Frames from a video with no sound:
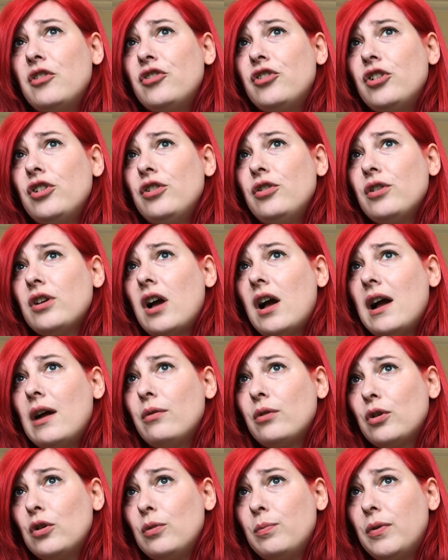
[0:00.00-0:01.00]
Do you cut
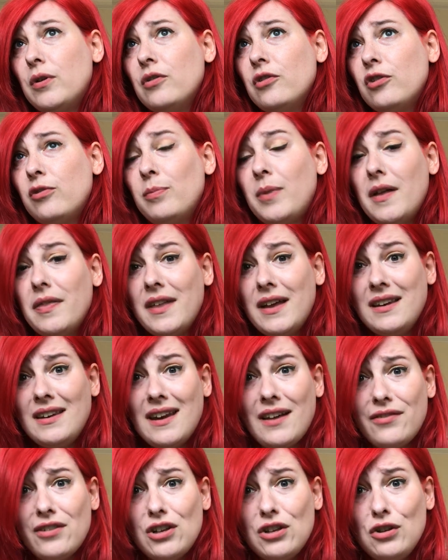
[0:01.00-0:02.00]
out coupons but then
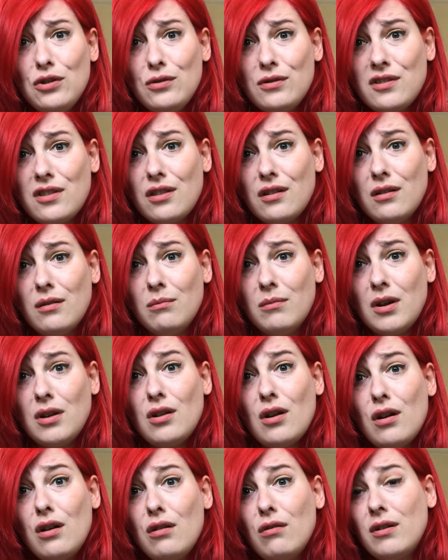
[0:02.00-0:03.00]
never use them?
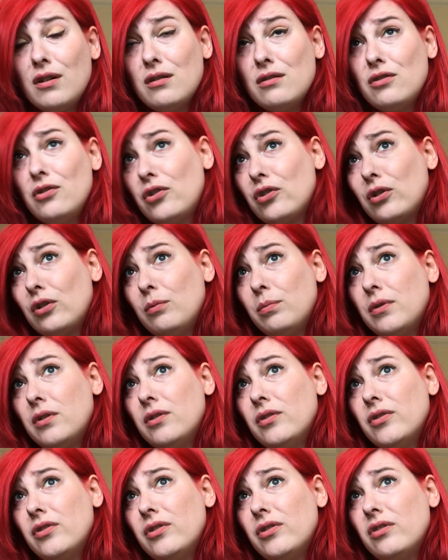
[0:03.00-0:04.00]
No, I don't use
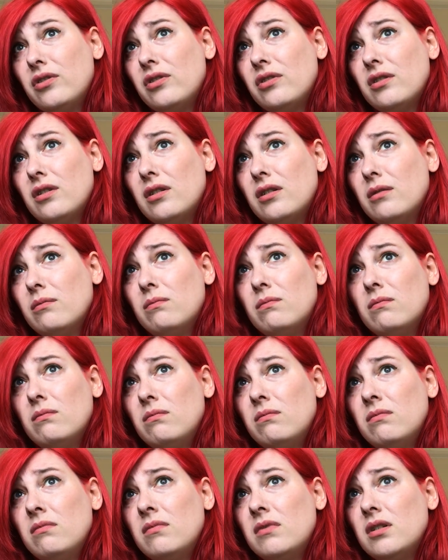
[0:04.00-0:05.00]
coupons.
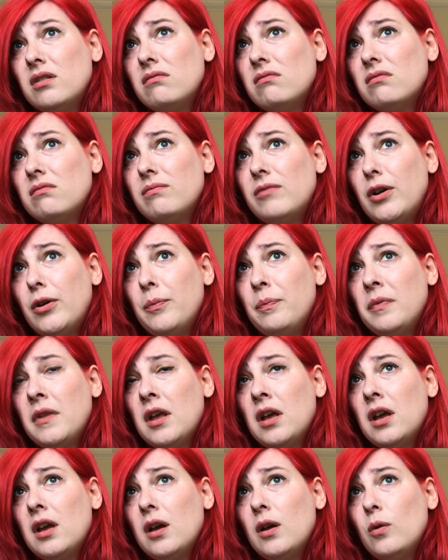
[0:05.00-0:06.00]
No.
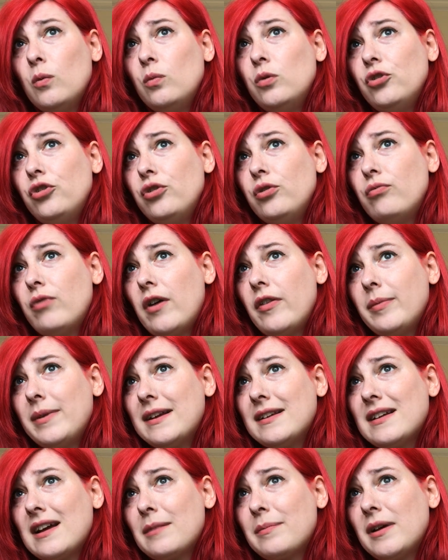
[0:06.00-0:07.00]
Would you rather
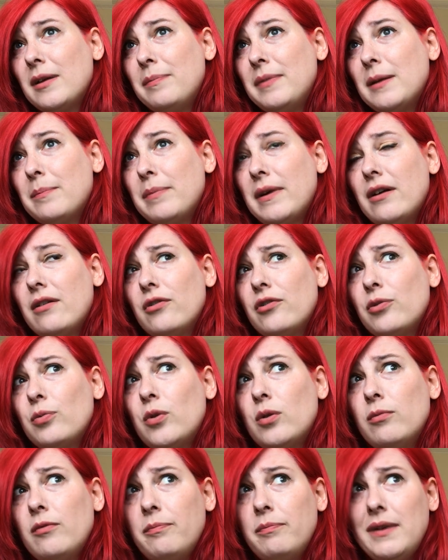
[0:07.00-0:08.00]
be attacked by a big bear or a
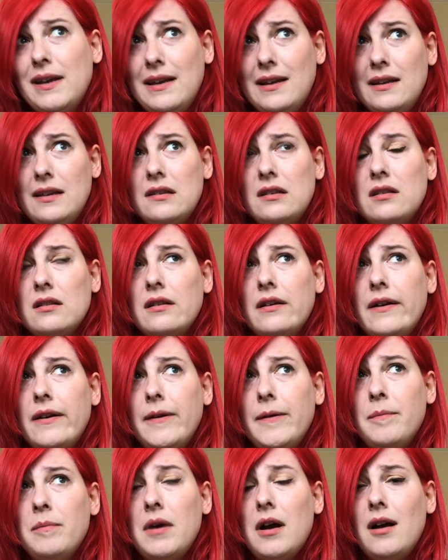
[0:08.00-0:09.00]
swarm of bees?
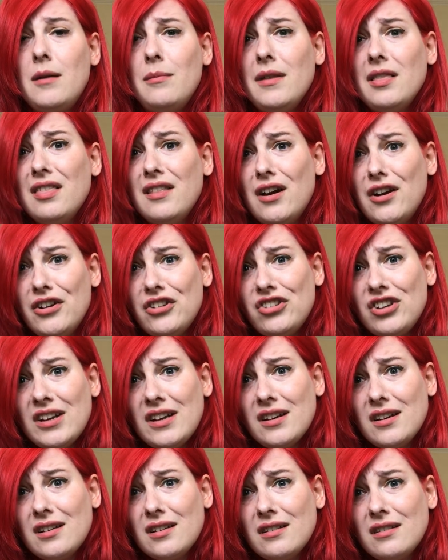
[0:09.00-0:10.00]
I'm
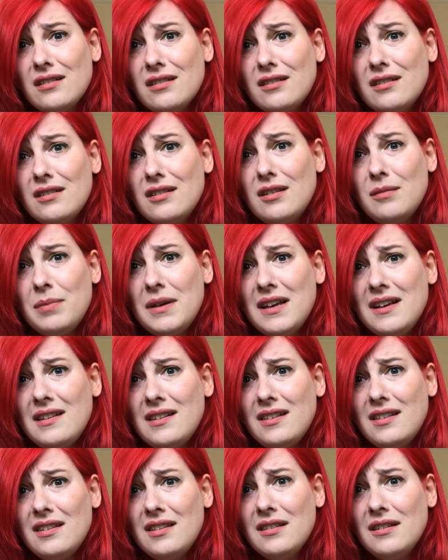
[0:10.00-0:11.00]
allergic to
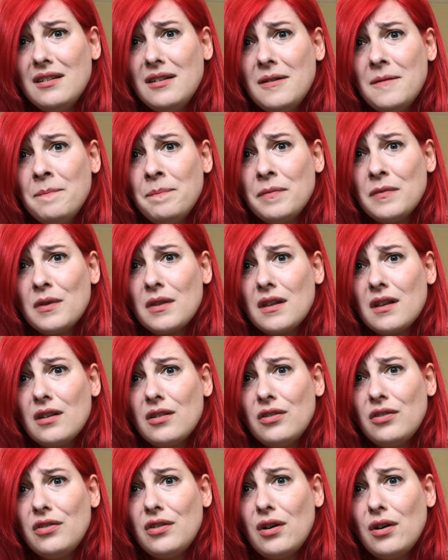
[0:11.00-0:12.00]
bees,
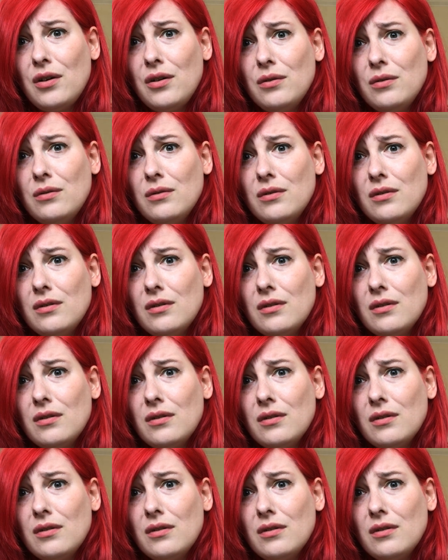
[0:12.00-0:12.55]
so